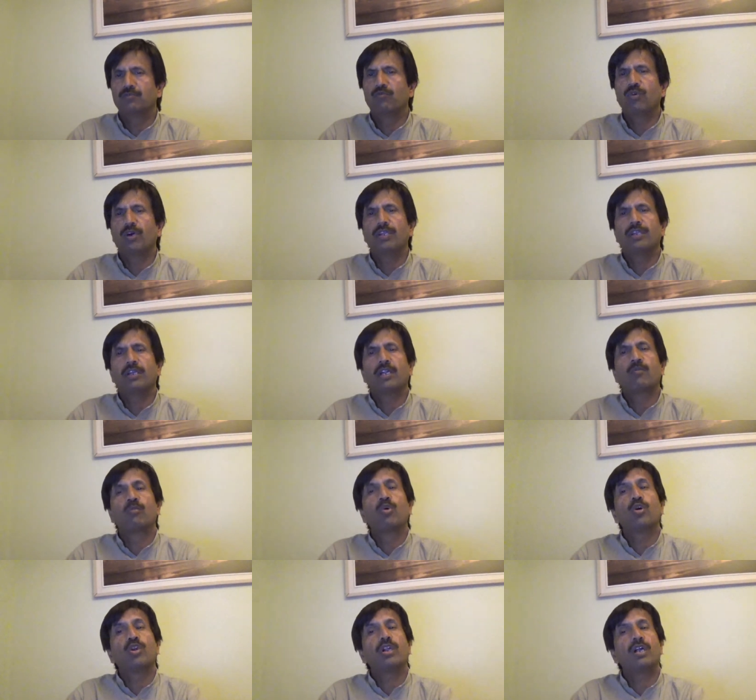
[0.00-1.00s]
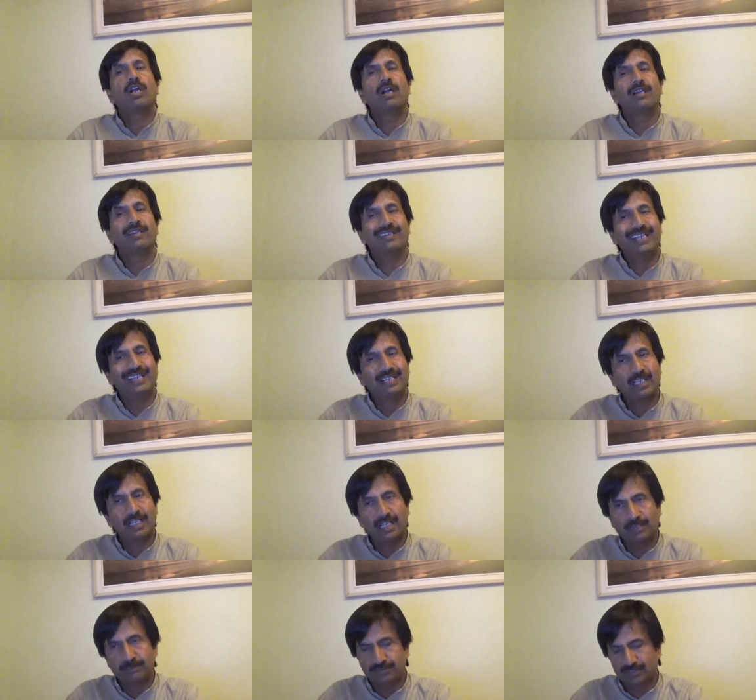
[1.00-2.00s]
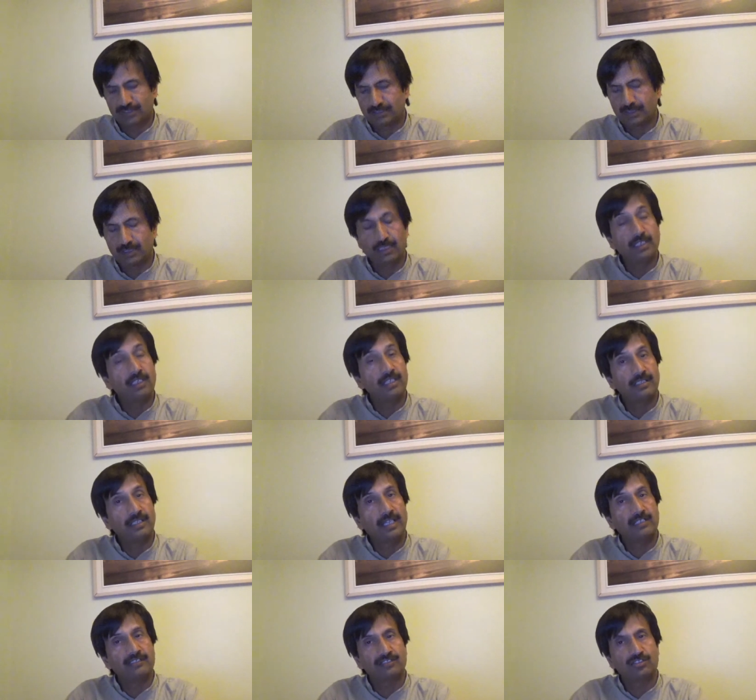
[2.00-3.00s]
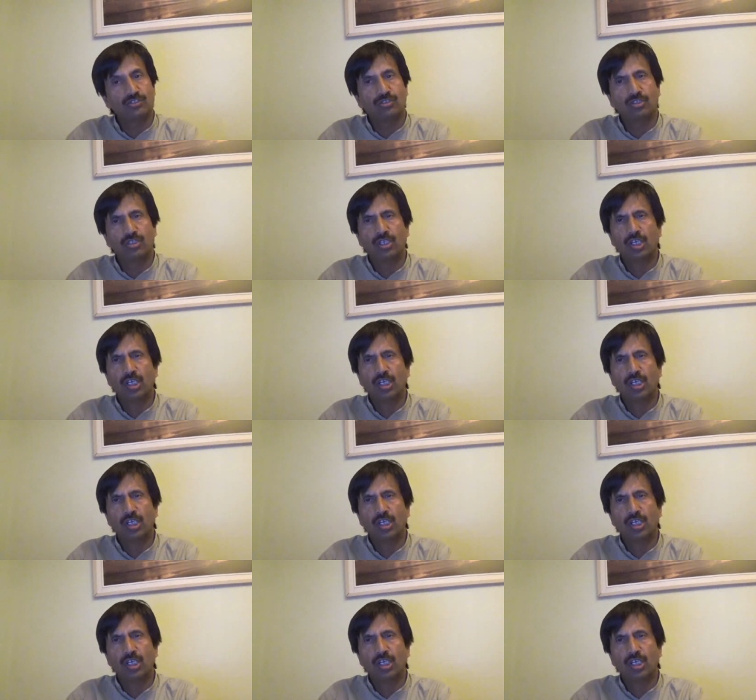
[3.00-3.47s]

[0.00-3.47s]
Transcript: one or more hard tender lumps near the anus, you know.